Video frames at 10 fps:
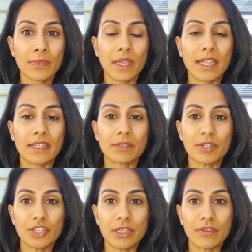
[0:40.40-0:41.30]
And
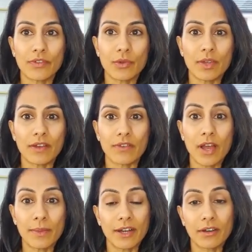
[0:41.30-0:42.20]
especially if you have
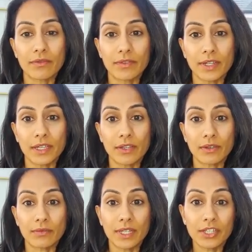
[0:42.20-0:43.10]
come out of
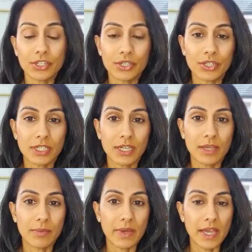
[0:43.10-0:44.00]
a
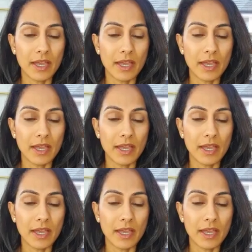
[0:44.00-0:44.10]
relationship